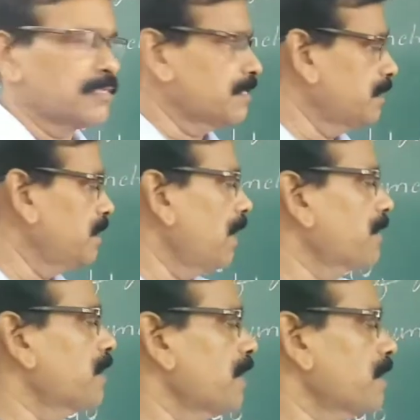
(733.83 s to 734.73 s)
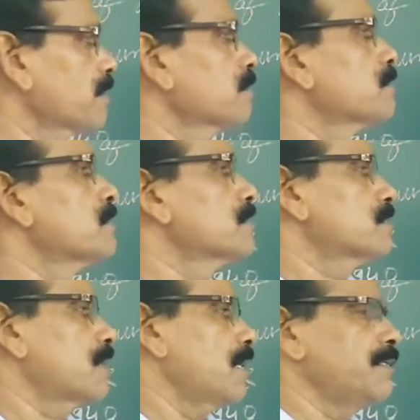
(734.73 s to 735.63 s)
he attacked
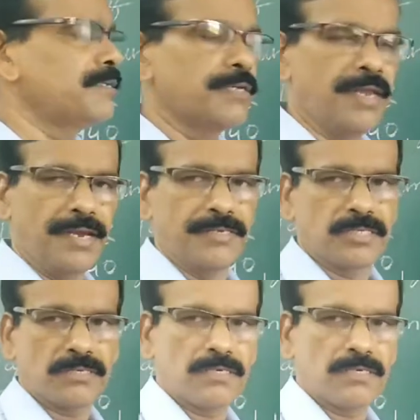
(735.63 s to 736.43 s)
Stalingrad.